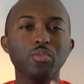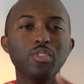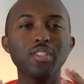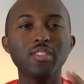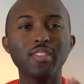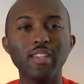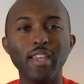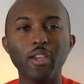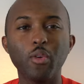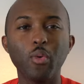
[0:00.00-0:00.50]

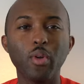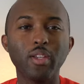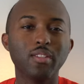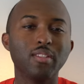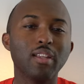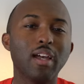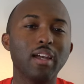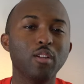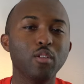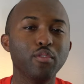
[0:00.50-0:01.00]
just a quick
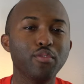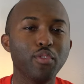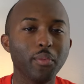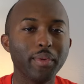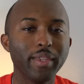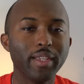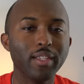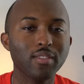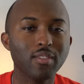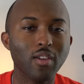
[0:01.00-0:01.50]
sign up before
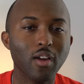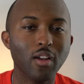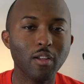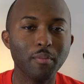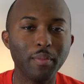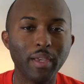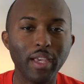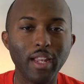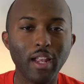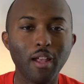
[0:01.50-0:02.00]
we get
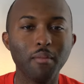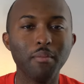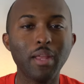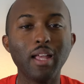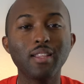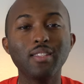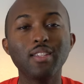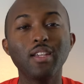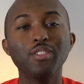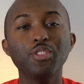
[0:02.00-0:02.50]
started, man. I'm
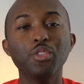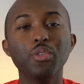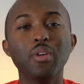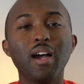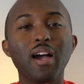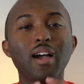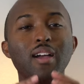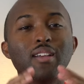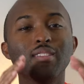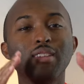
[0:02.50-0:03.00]
not telling you
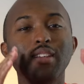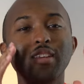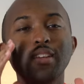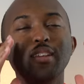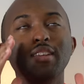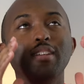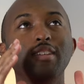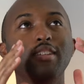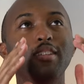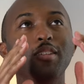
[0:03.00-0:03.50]
guys,
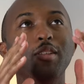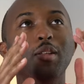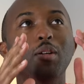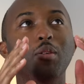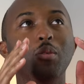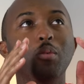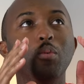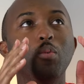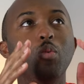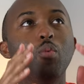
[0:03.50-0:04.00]
you
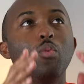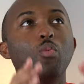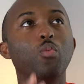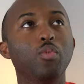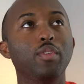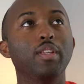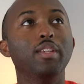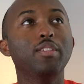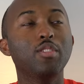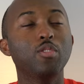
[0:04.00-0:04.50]
know,
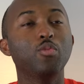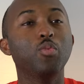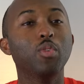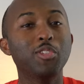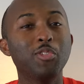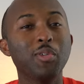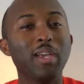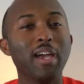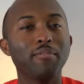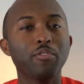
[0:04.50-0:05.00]
this is
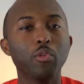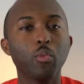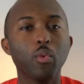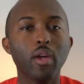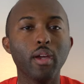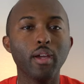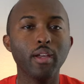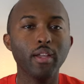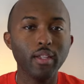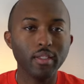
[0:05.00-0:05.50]
what you have to
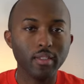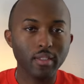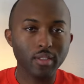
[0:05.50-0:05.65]
wear.